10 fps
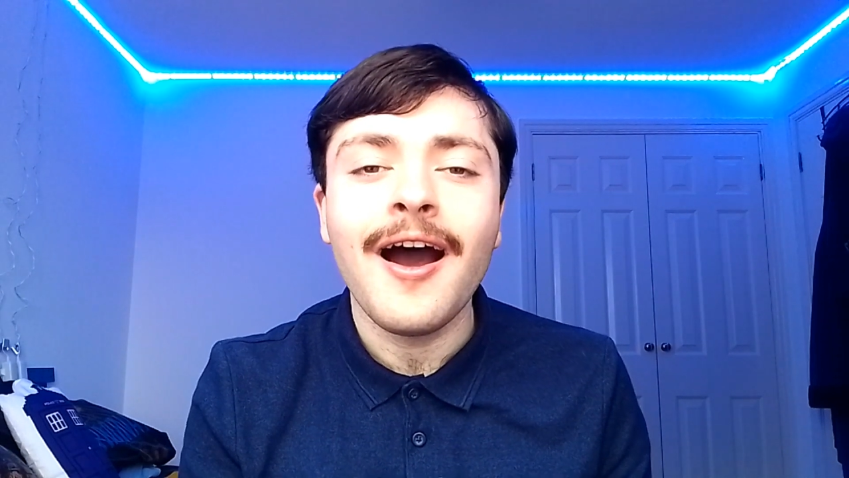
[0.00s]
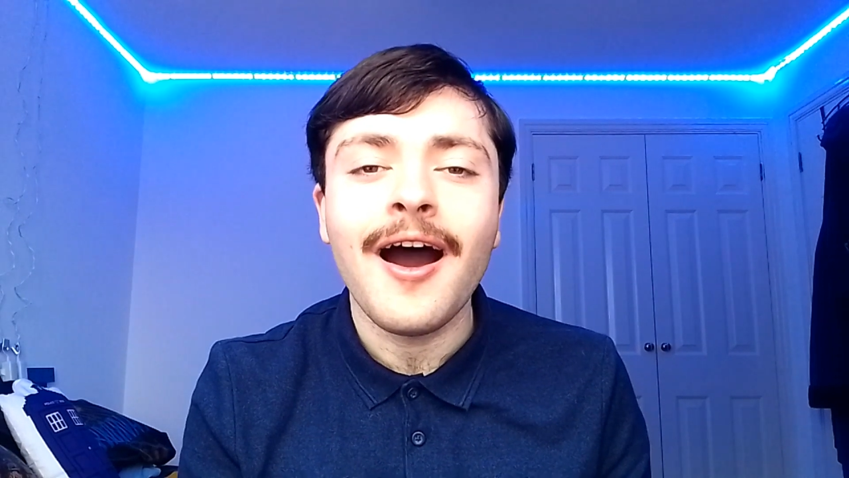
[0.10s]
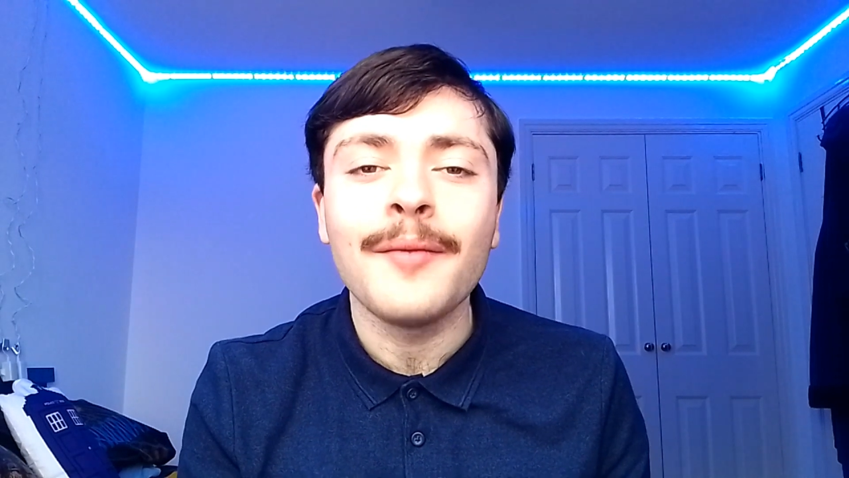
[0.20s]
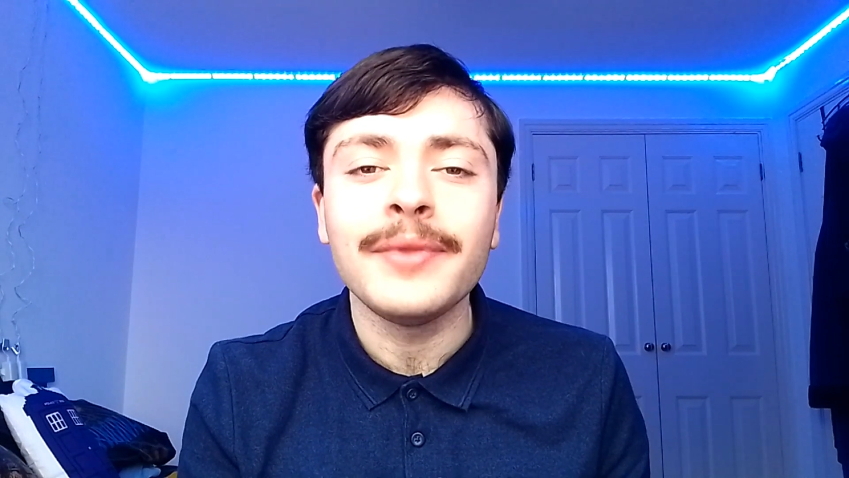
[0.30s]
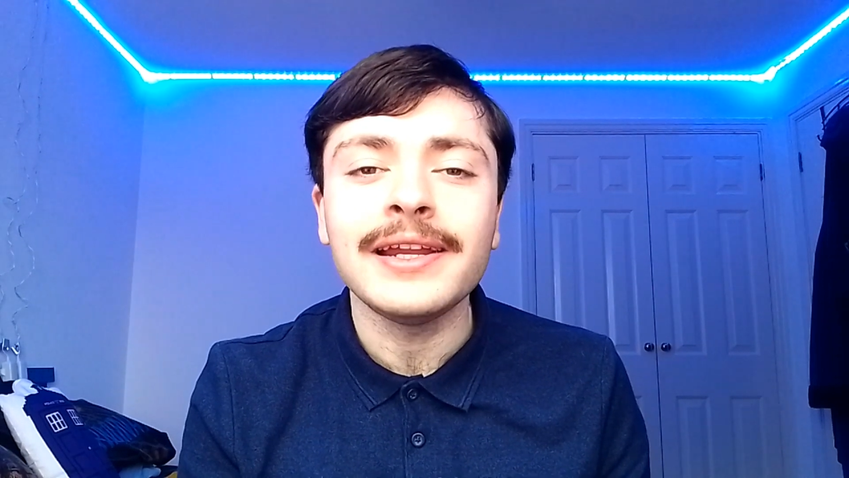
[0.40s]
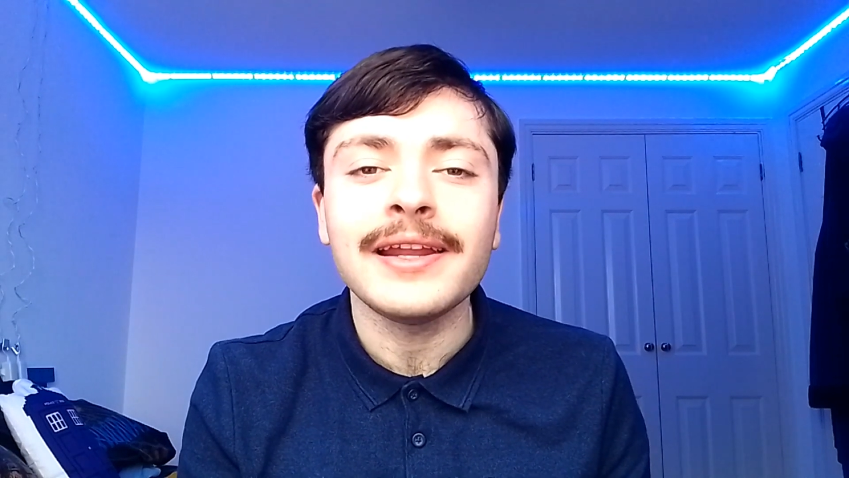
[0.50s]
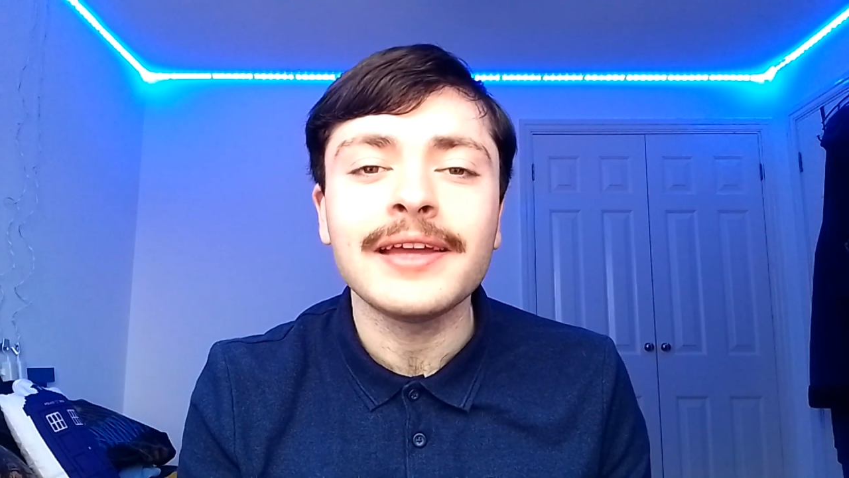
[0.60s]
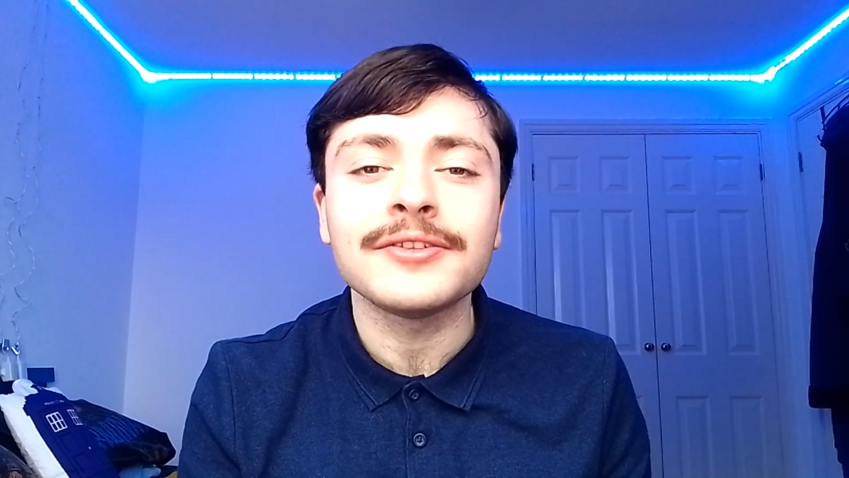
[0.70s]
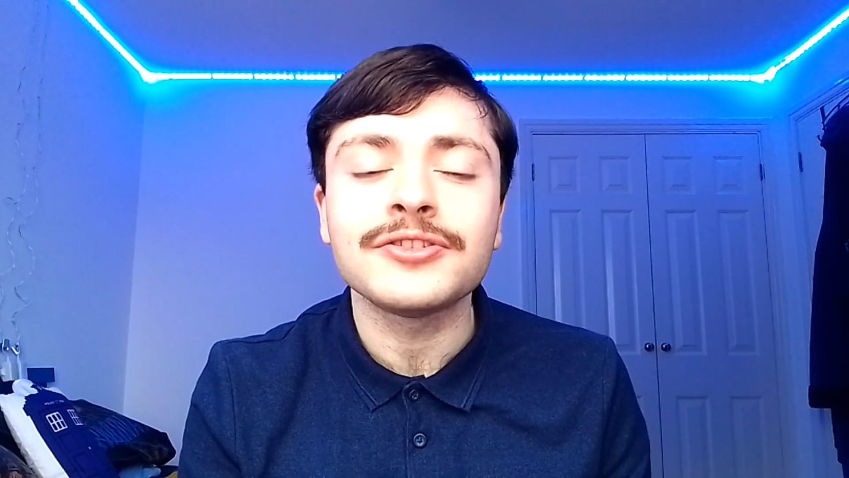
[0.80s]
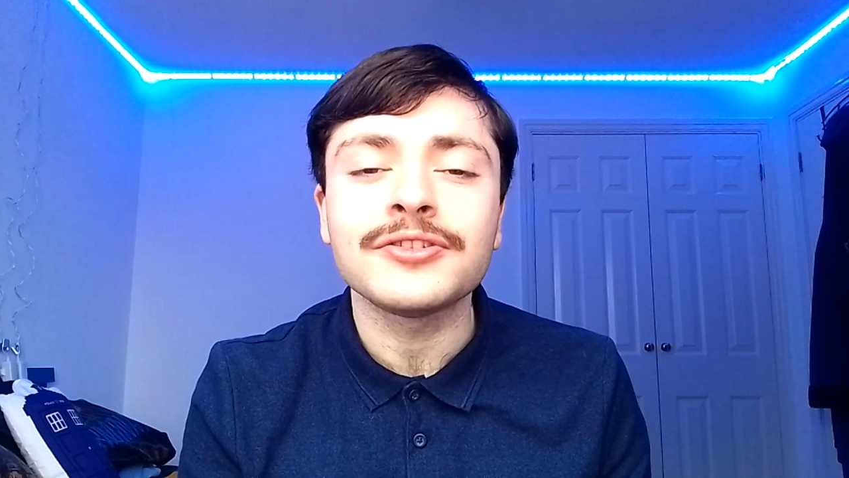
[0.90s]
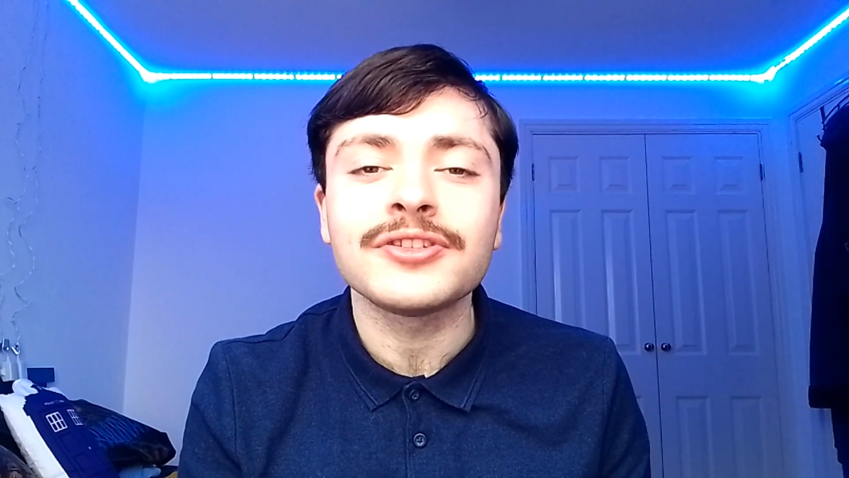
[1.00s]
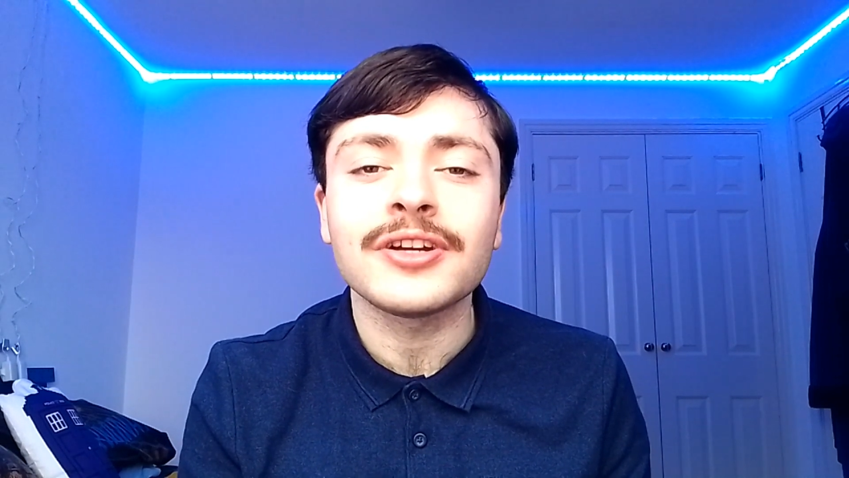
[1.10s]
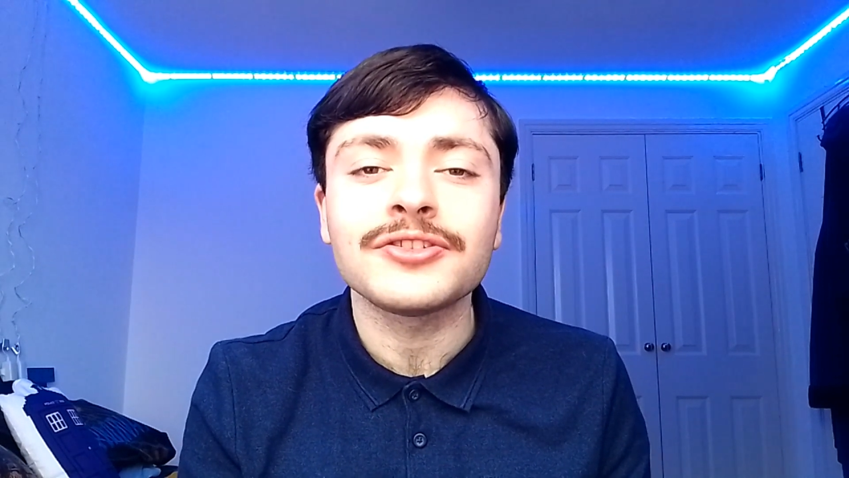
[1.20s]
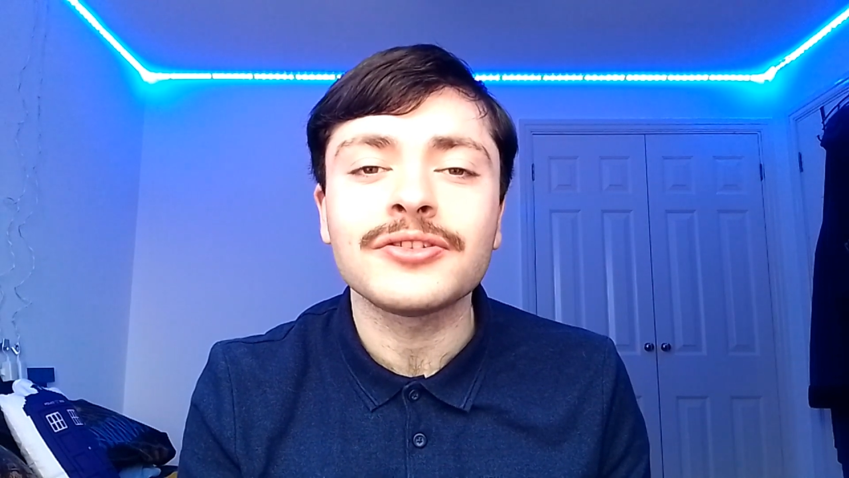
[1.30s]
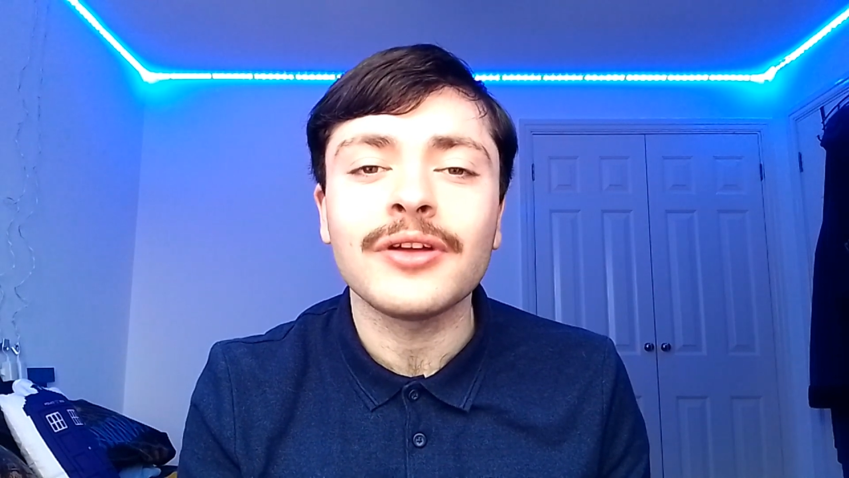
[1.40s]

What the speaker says: I mean, it's just such